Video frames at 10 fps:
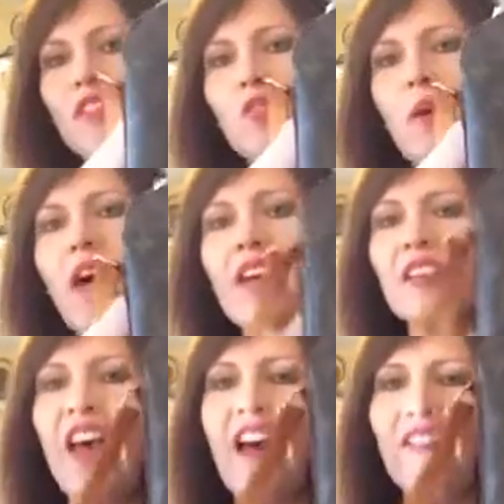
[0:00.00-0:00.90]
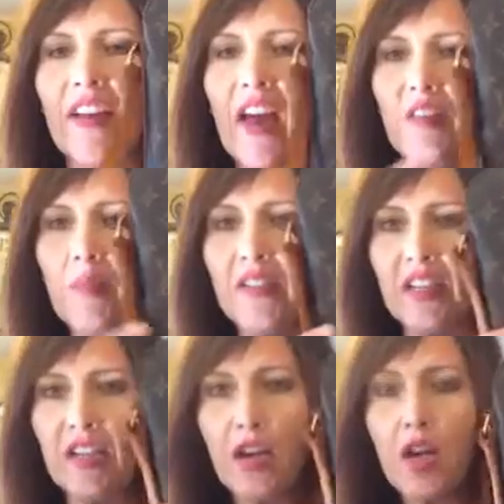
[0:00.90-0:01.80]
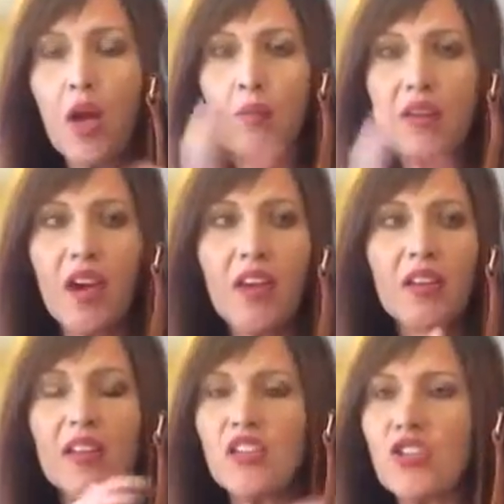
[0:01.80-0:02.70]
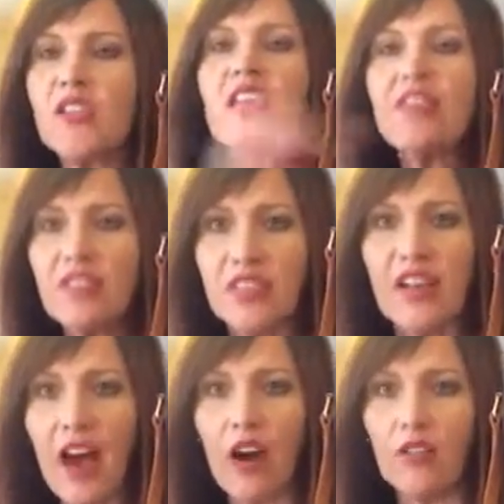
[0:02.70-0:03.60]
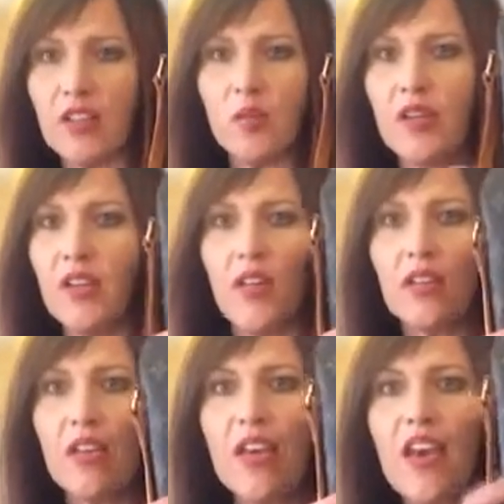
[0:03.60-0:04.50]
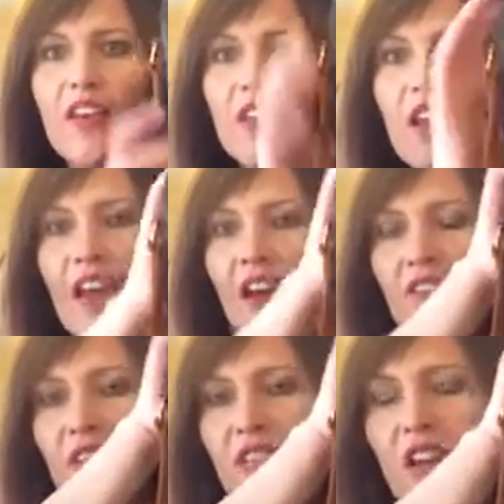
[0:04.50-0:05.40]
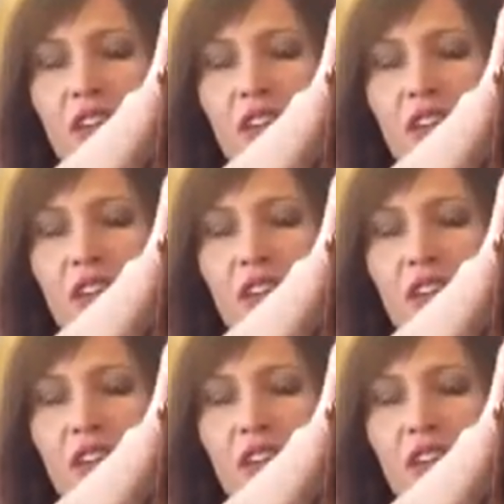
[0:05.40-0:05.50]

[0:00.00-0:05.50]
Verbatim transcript: vintage bags that have like heavy patina, because it just evens it out. That's what it does. And then I have this